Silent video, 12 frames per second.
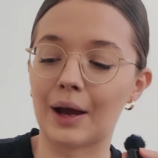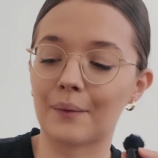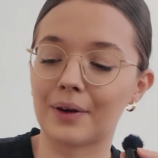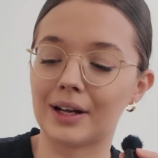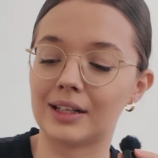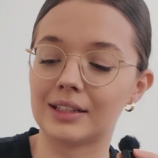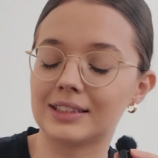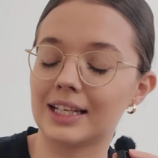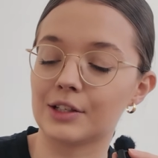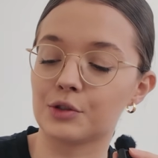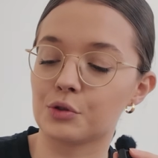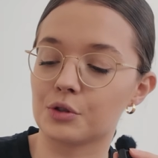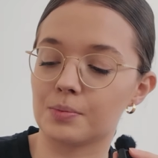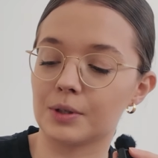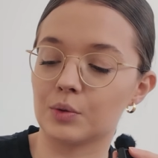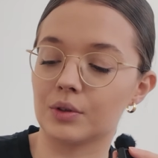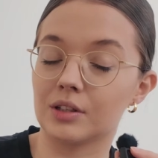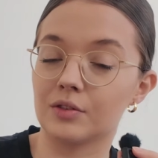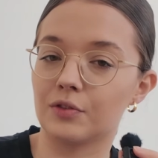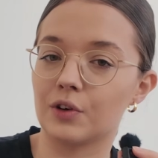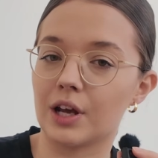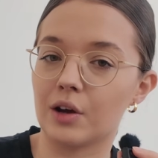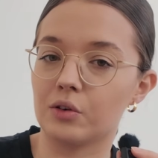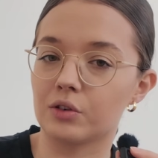I will then choose between
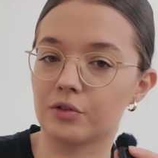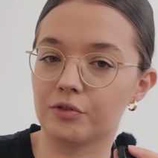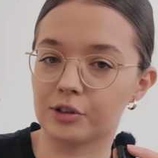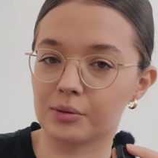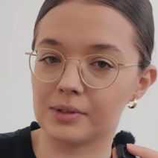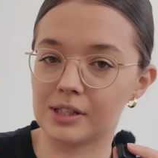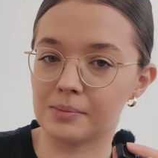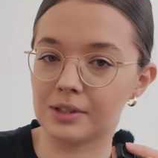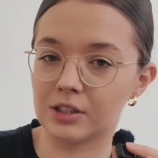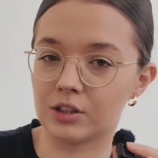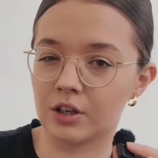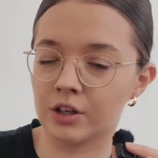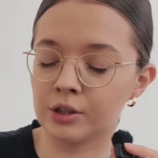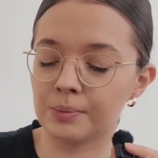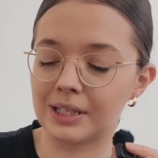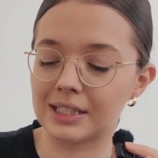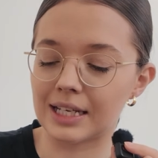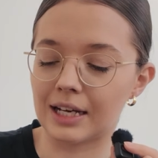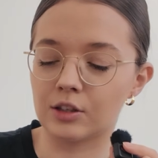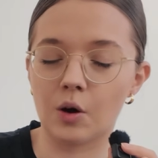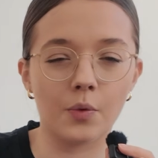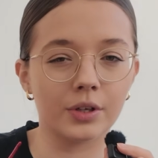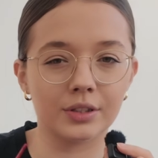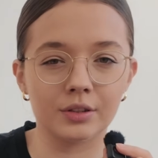3 or 4 millimeter hook because I
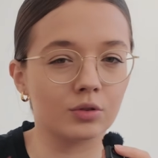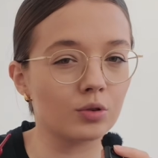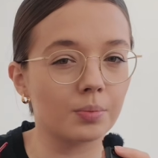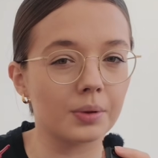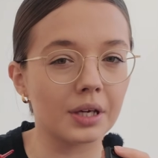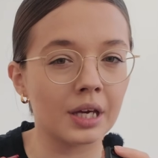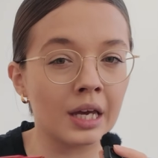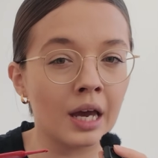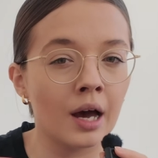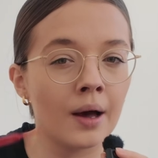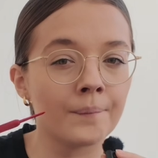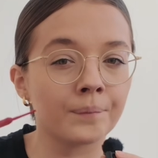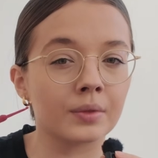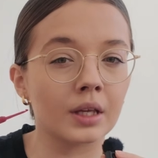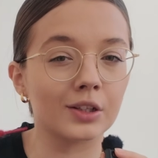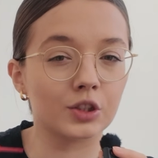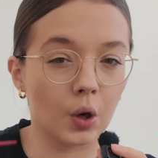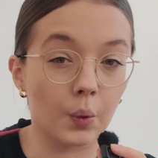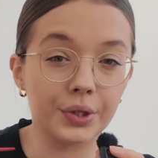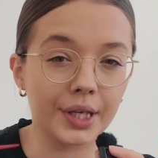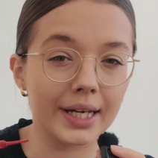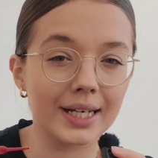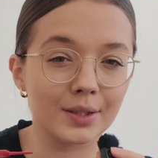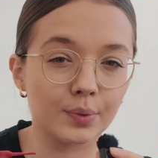don't want it to be so
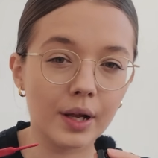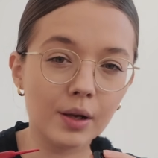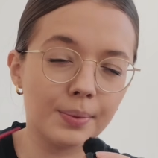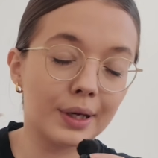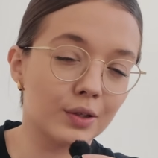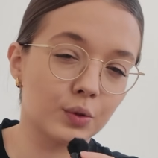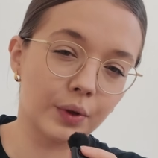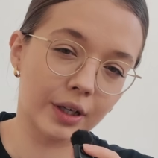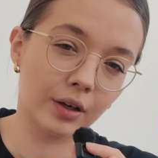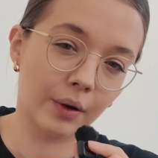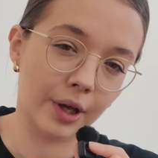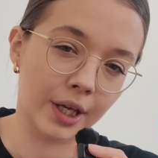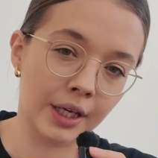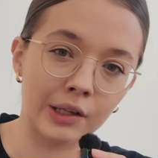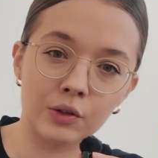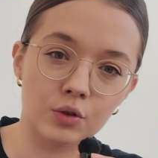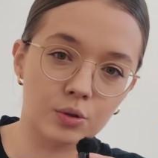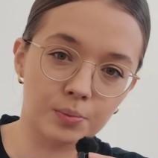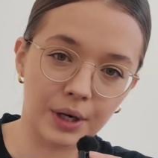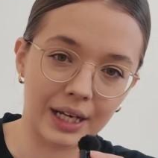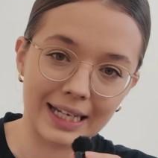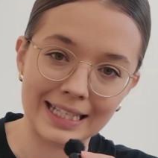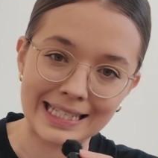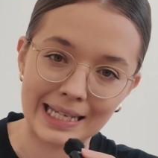thick as well, because we're going into
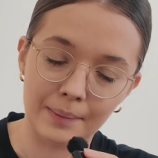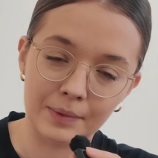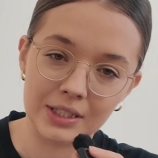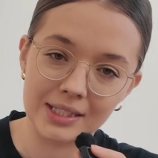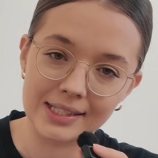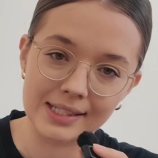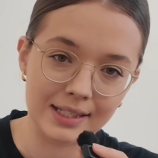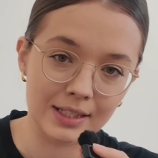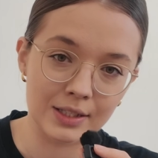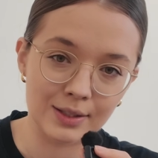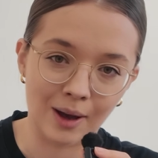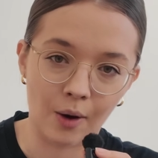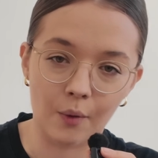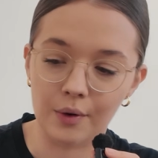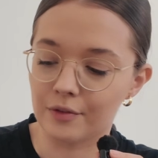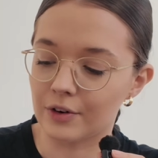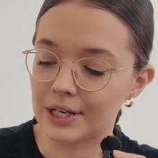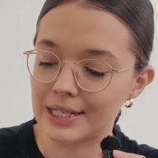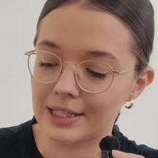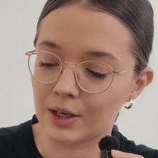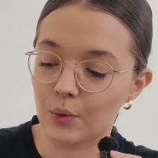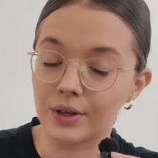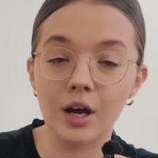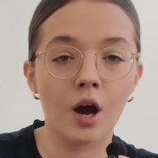spring and summer season, so a very
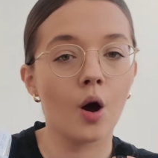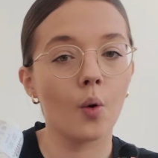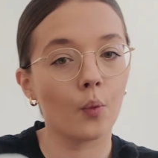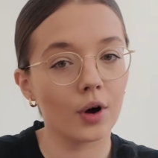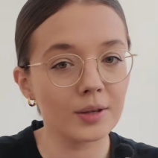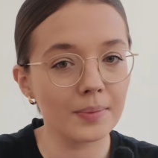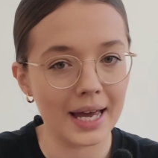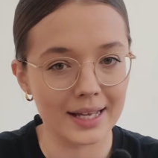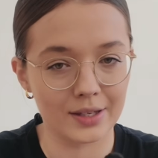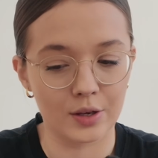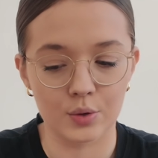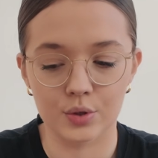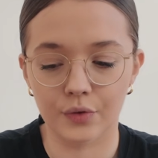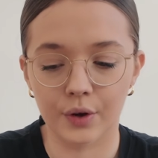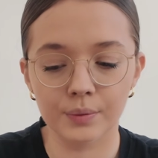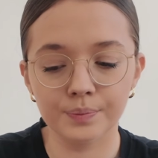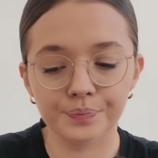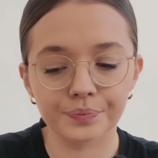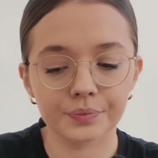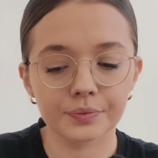thick one won't be as useful.